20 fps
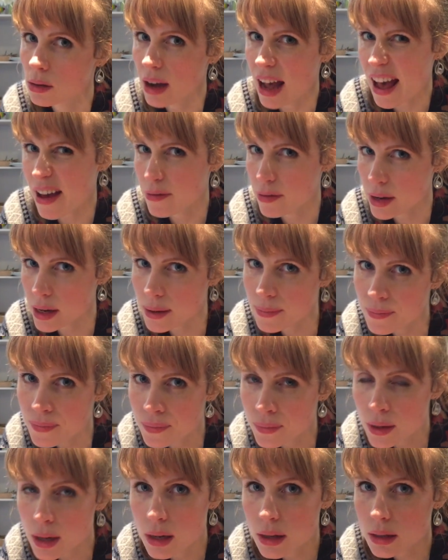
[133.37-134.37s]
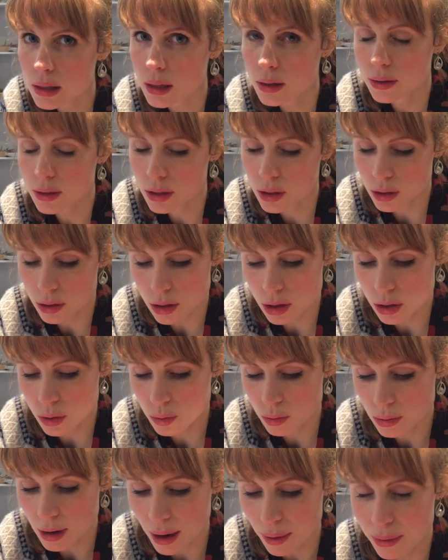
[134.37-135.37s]
or heavy. So it's good because
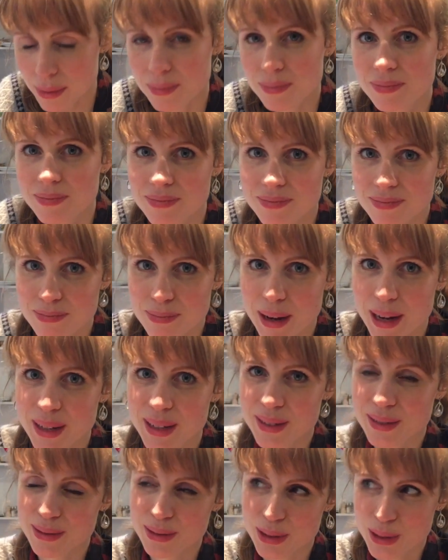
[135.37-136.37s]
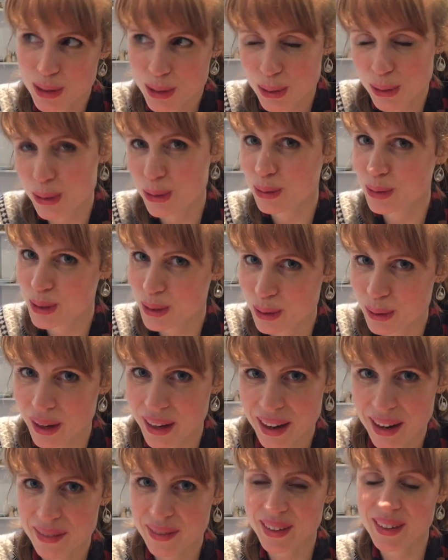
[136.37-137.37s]
our main course was quite
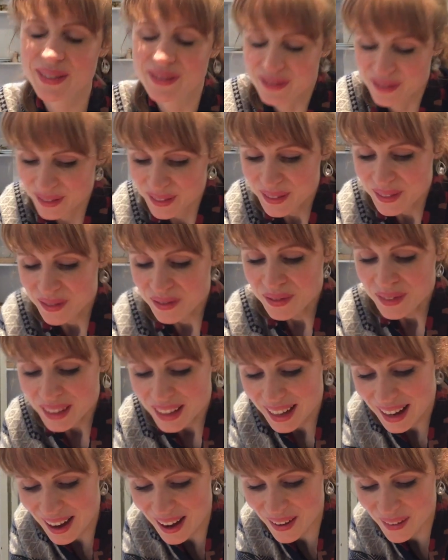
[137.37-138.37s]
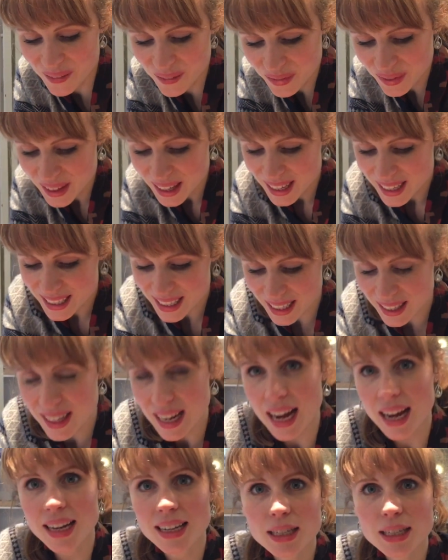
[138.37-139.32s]
heavy. So yeah.